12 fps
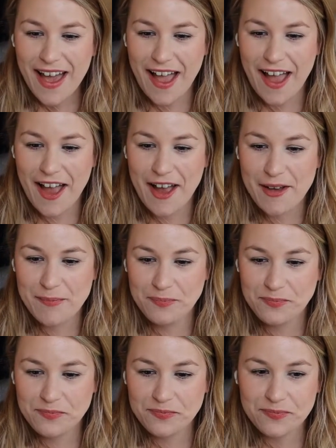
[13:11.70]

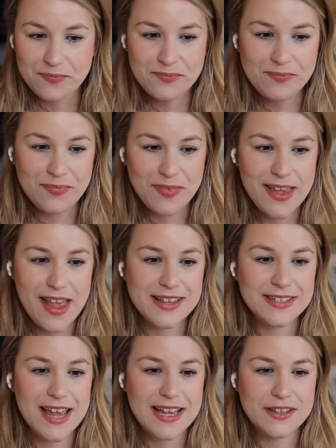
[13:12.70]
um
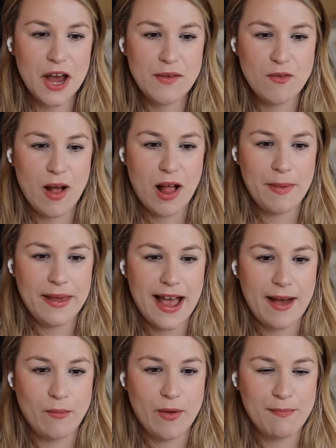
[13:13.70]
yes gets overwhelming
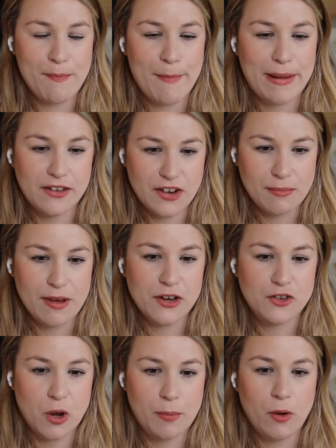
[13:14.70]
uh, with managing my
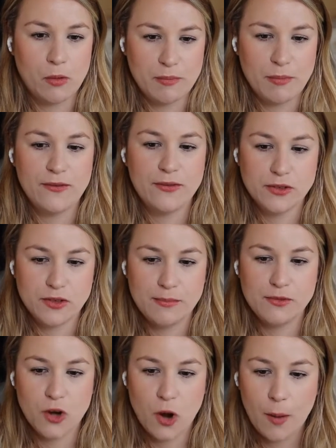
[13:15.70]
shop along with my
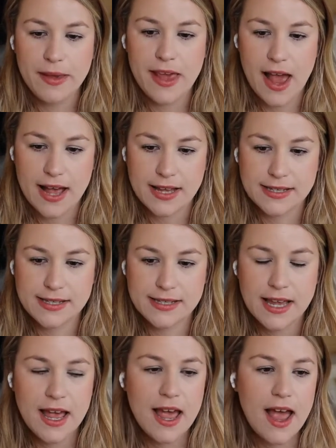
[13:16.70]
full-time job
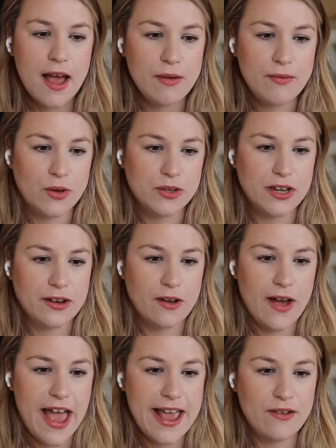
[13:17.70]
yes We've also
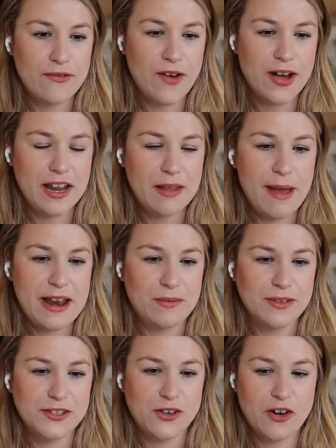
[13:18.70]
got, hey, I finally made
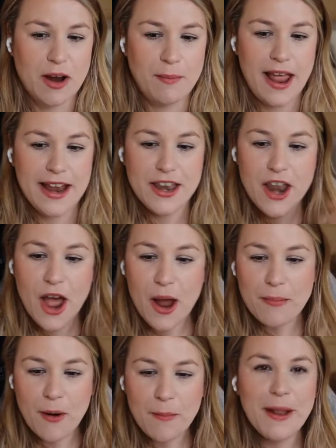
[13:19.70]
one. Sorry, I'm late. No
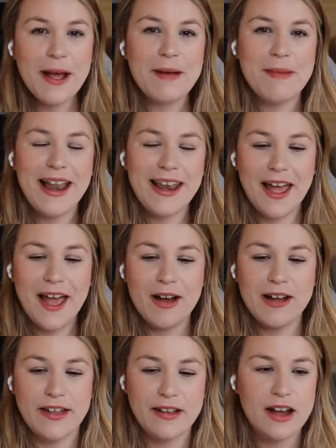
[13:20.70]
problem. Hello.
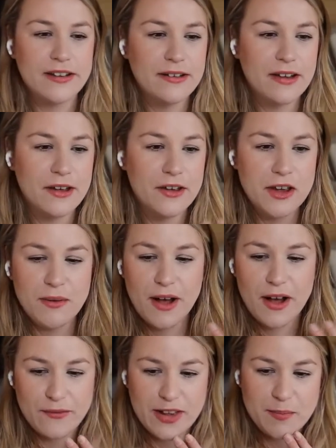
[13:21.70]
I don't I don't know who you
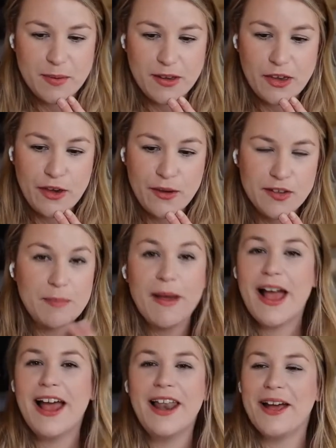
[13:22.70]
are, Facebook user,
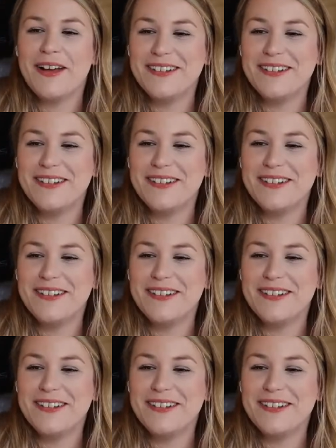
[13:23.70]
but hello.